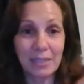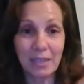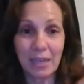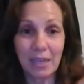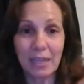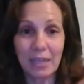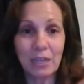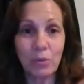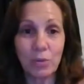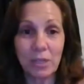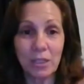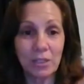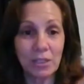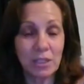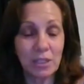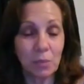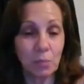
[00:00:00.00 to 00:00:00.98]
anyone in
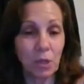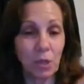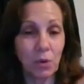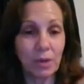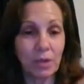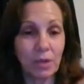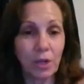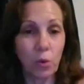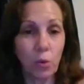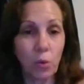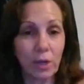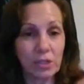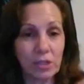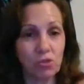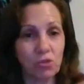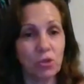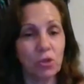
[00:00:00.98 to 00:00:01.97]
spirit a
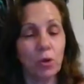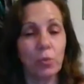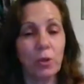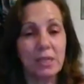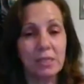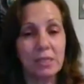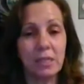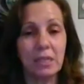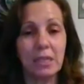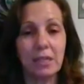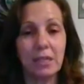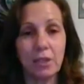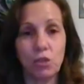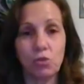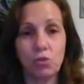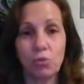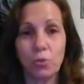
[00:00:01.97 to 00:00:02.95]
question or resonate on the
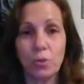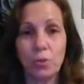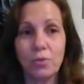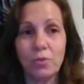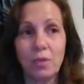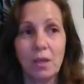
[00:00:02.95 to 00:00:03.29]
truth,